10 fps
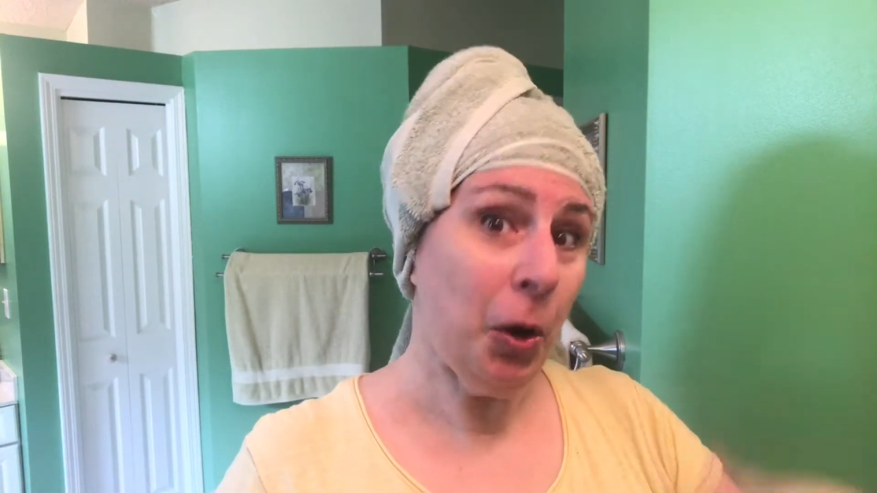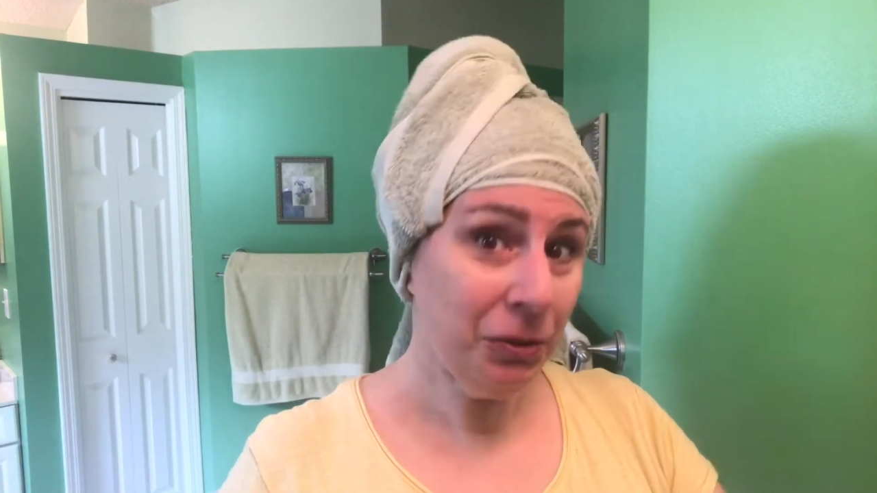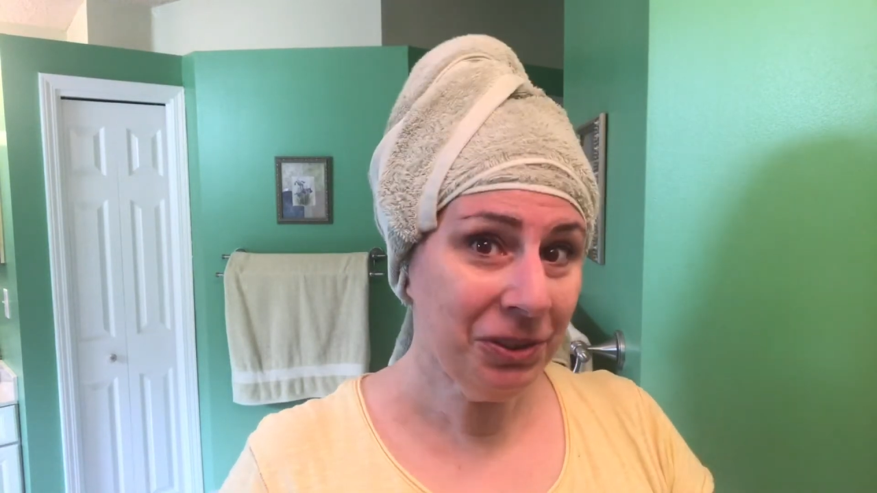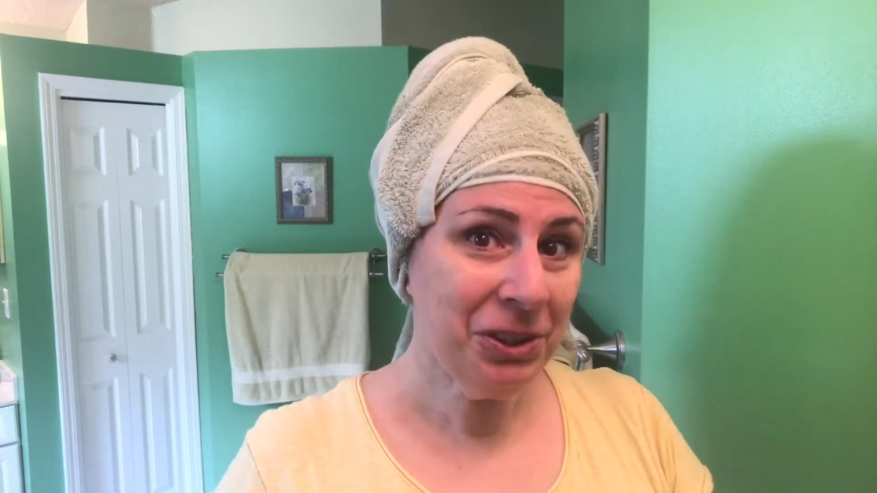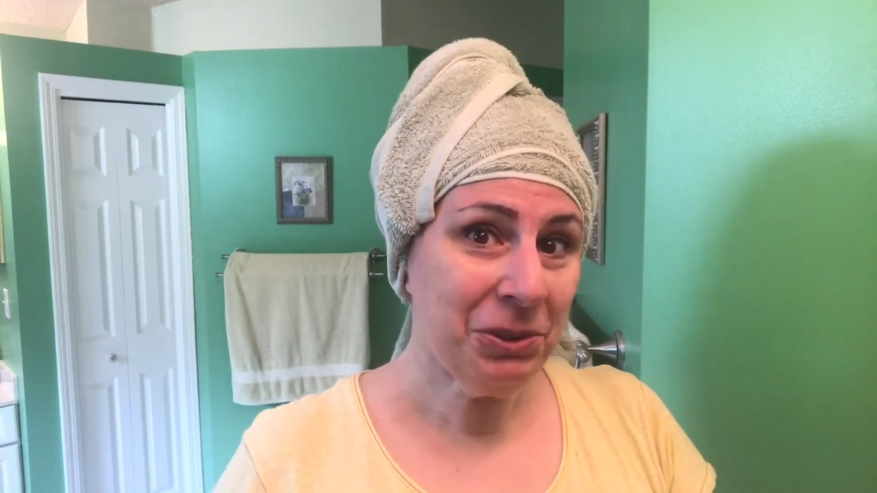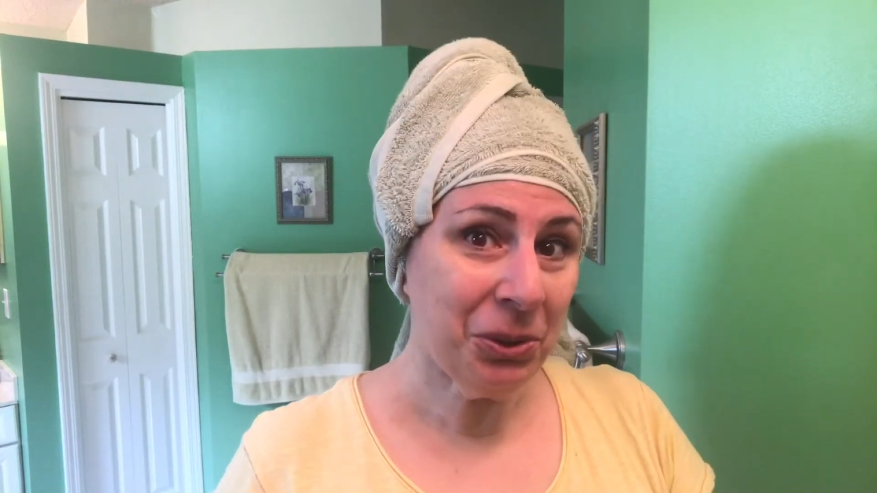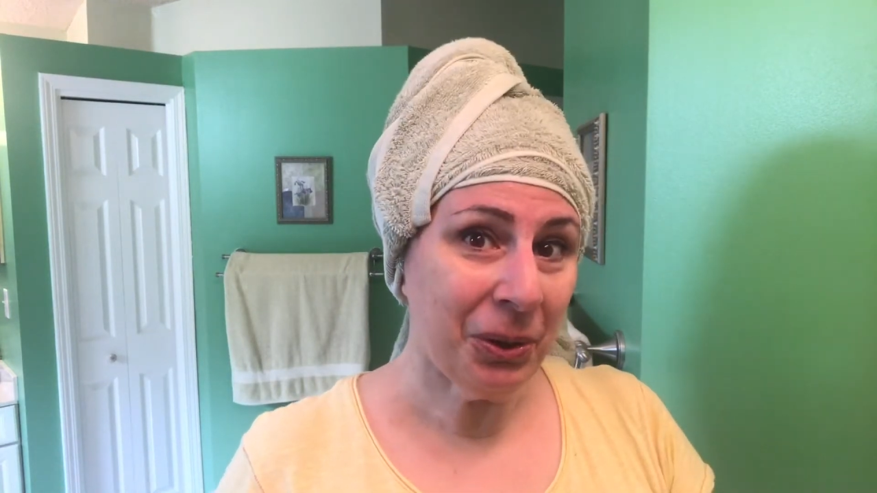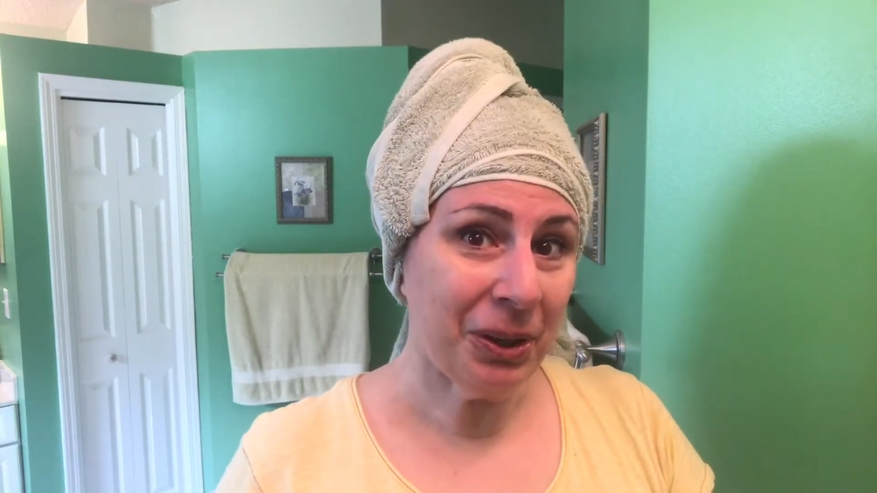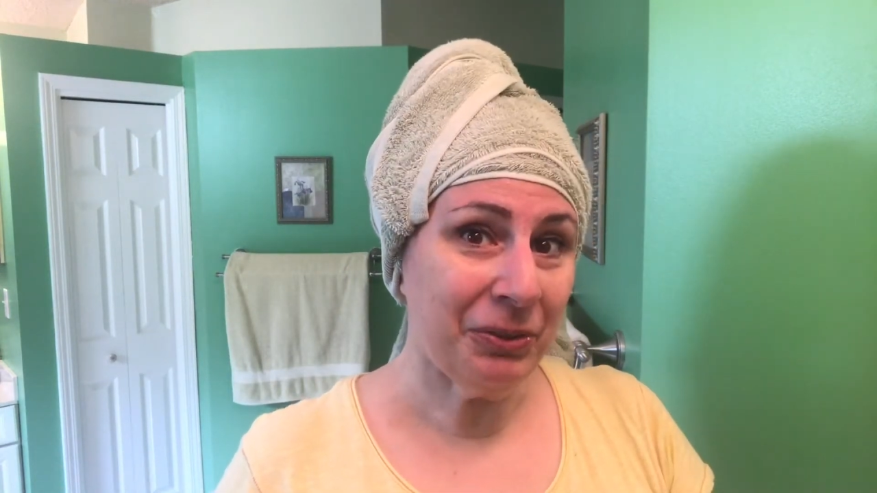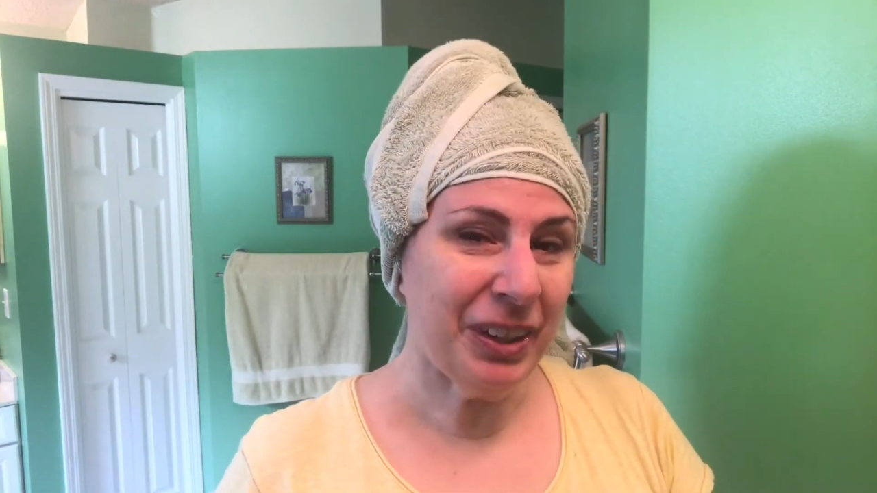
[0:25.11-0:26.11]
own
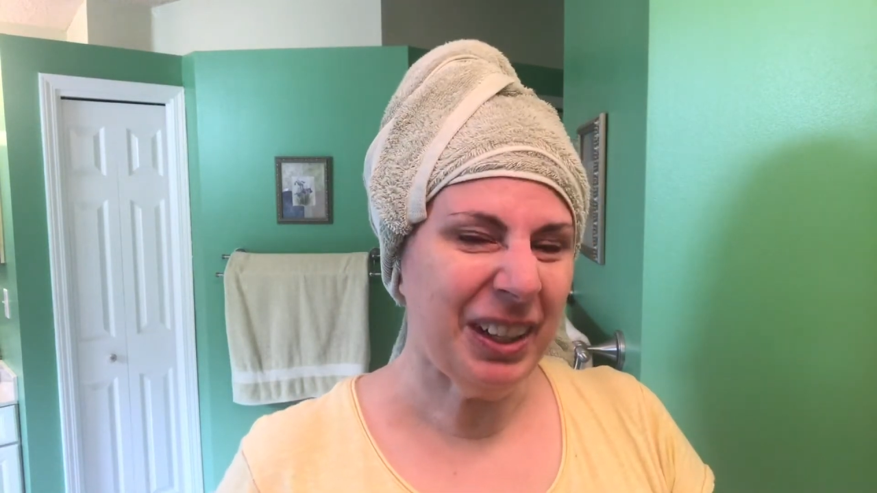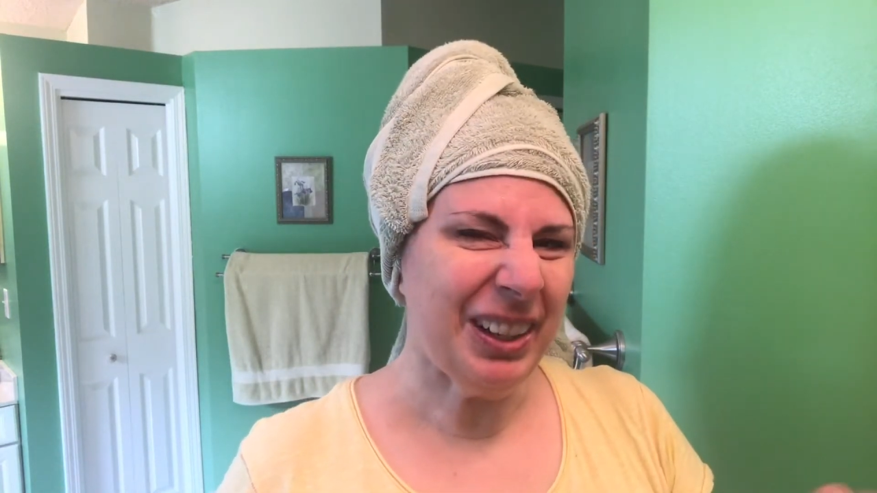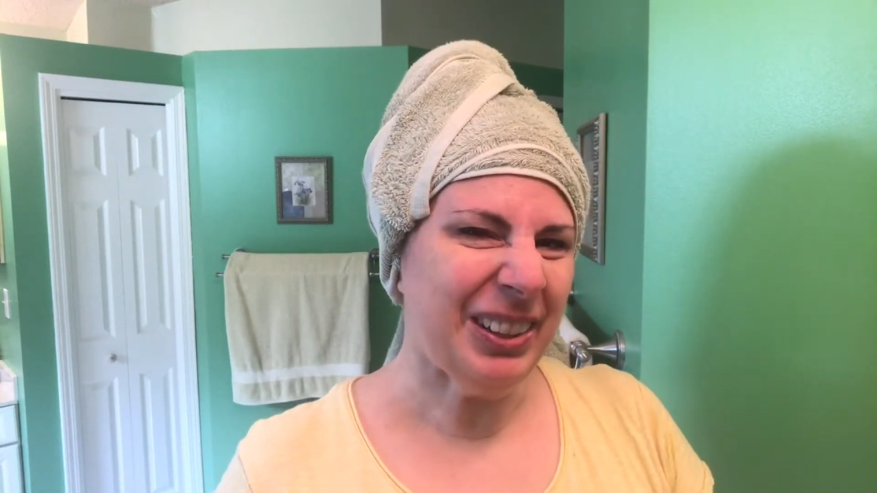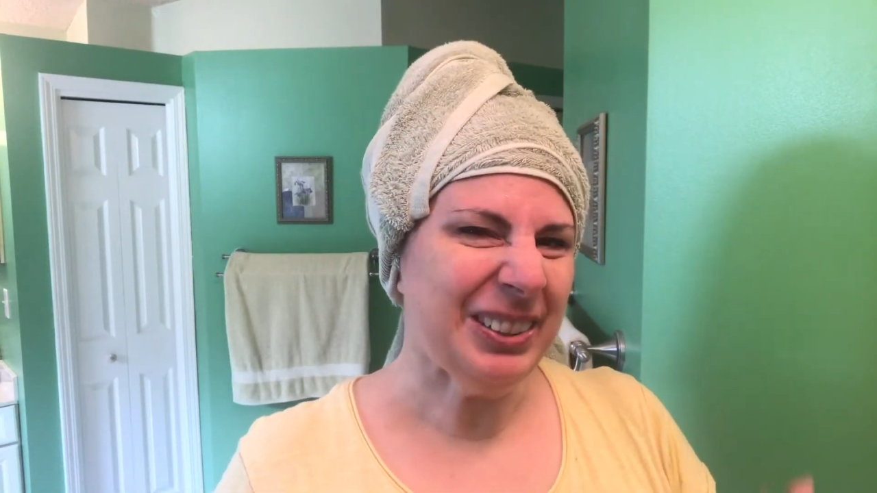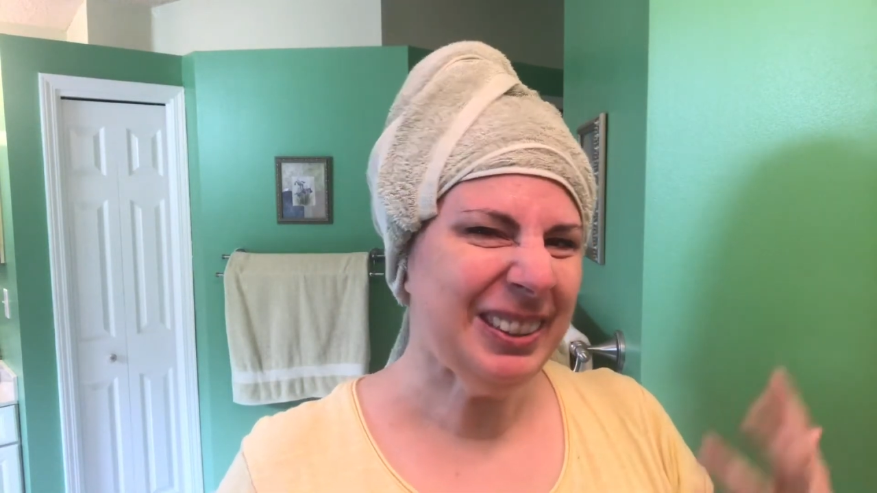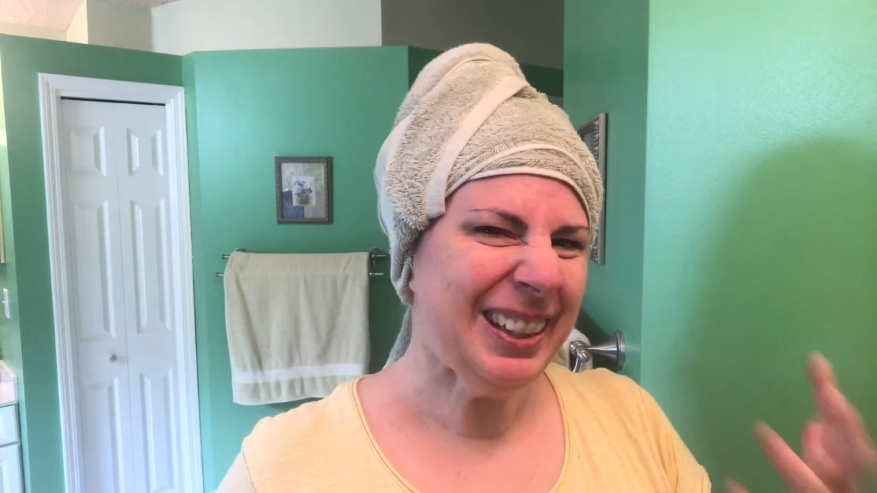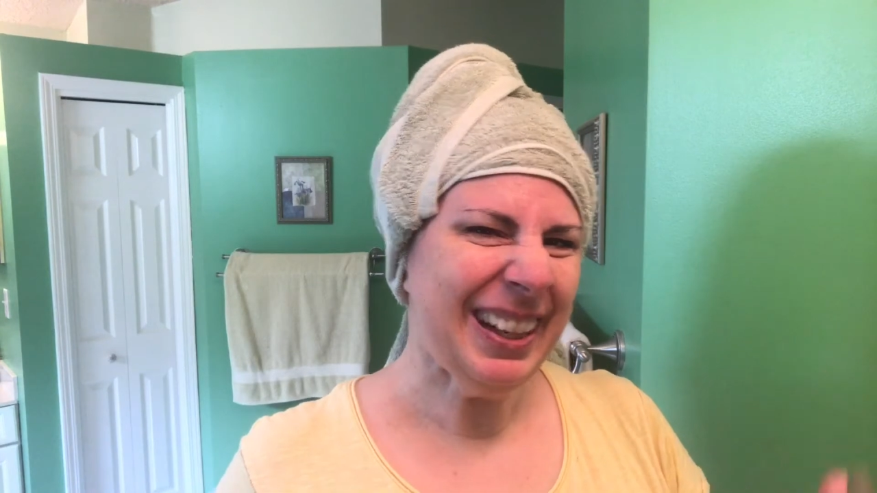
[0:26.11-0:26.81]
tutorial video,